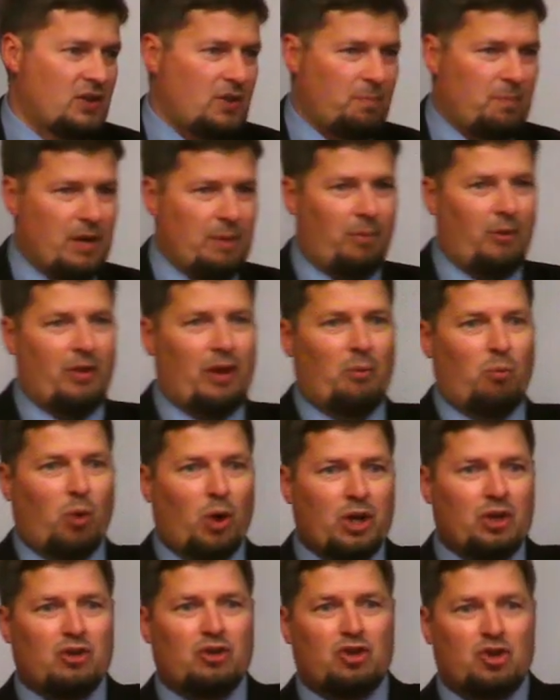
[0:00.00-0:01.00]
The people that
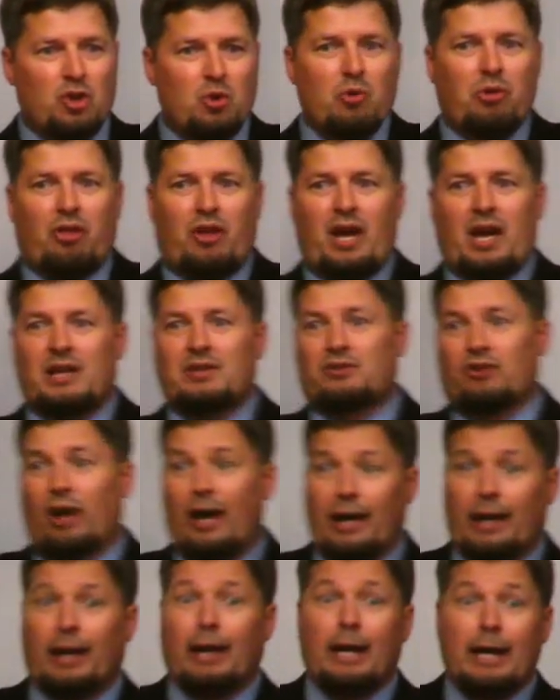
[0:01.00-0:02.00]
wouldn't do things
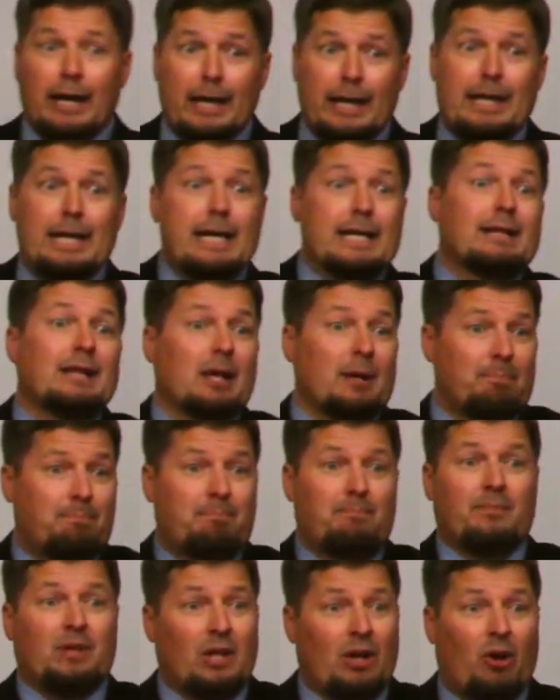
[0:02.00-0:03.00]
like eat the,
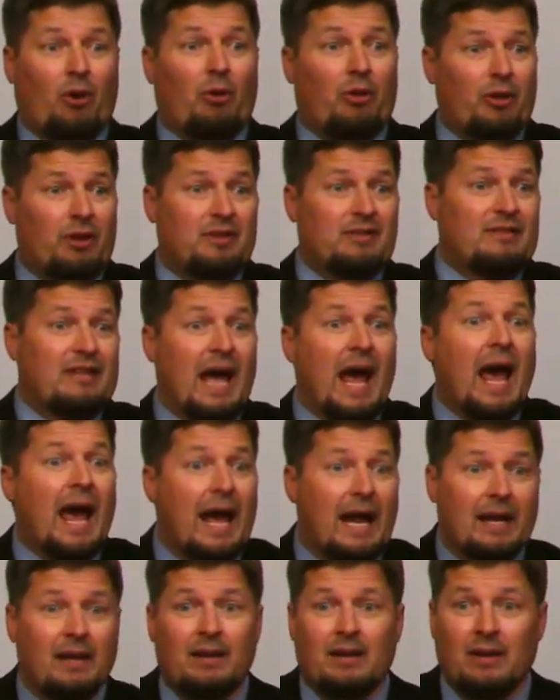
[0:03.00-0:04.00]
you know, the
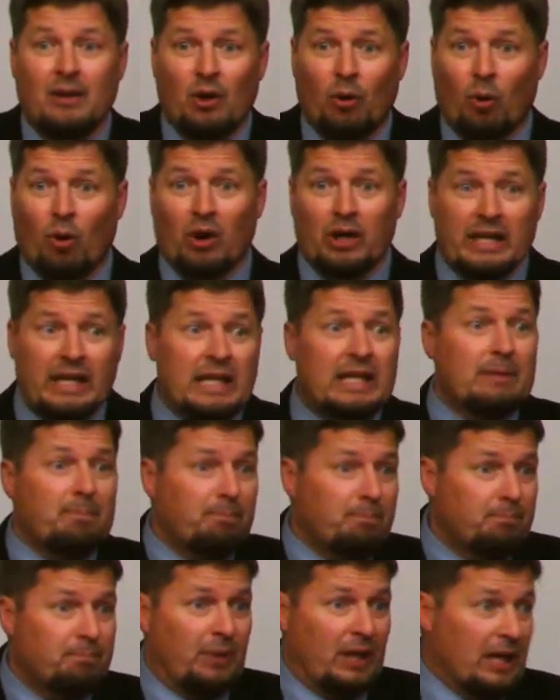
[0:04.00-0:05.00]
dead or
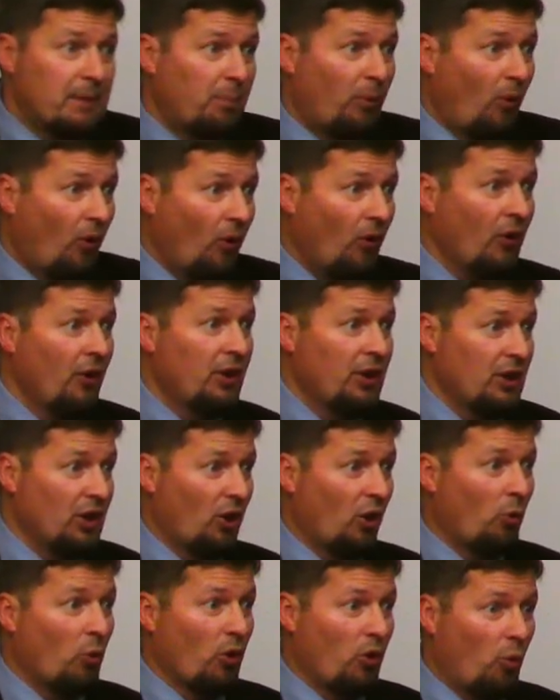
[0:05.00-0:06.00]
eat people, you
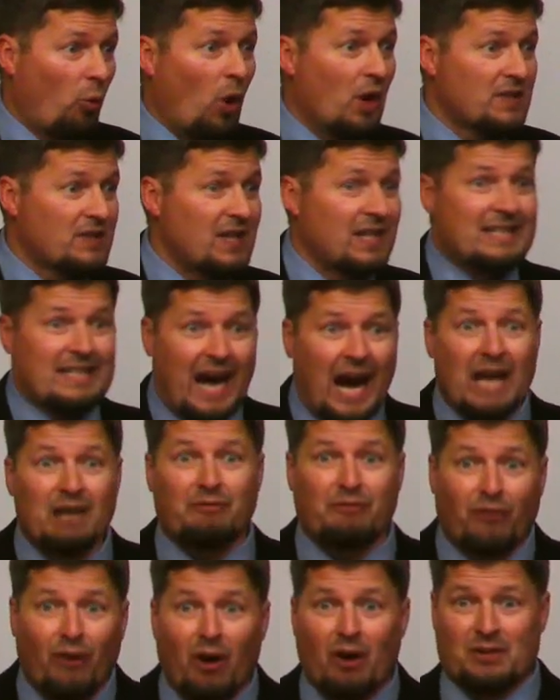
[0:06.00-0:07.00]
know, were the ones that died
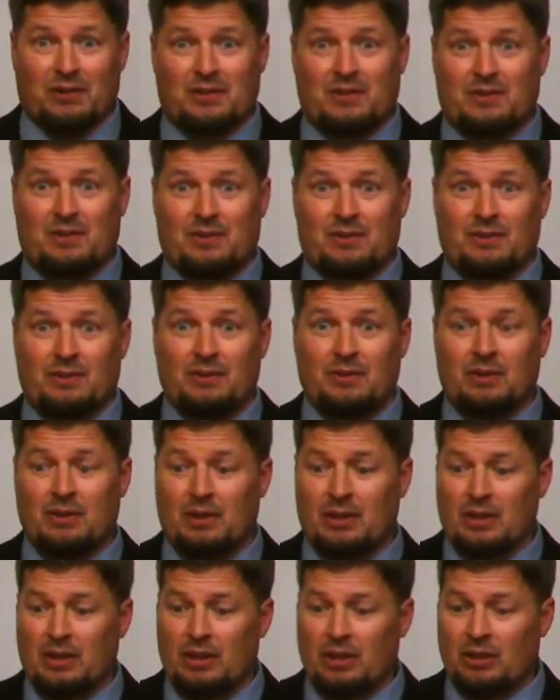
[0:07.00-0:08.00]
first.
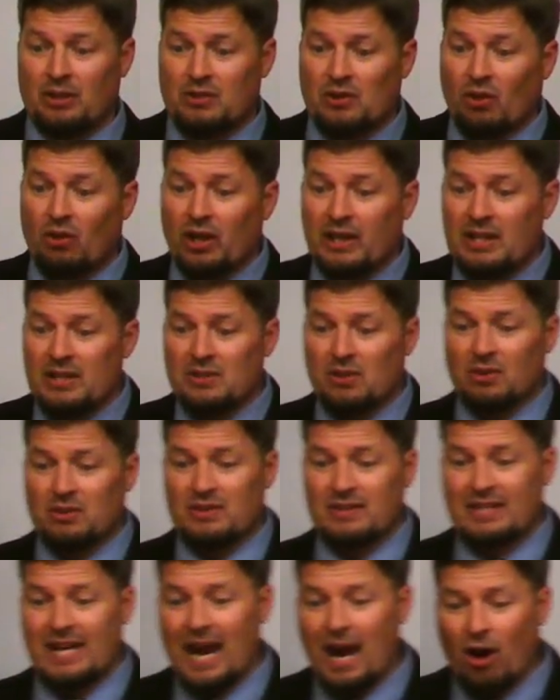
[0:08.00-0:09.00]
You know, so look, these are
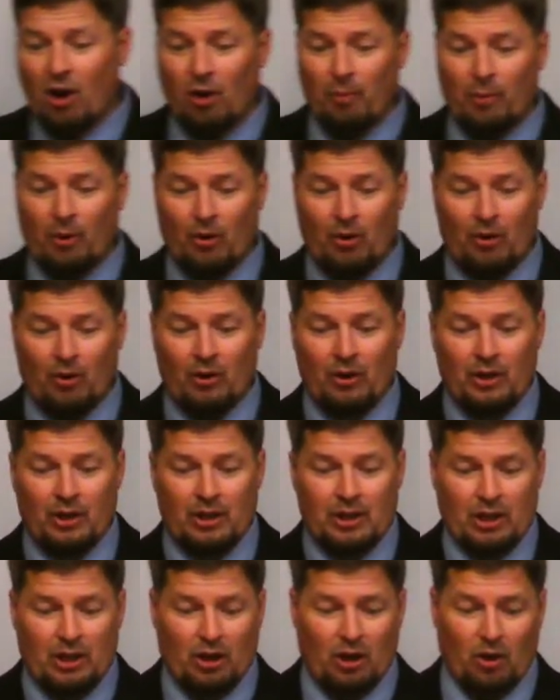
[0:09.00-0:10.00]
terrible,
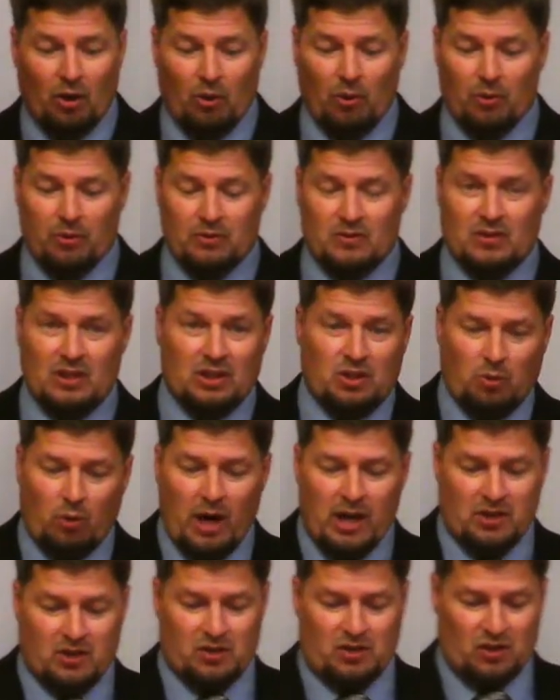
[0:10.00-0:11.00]
you know, situations.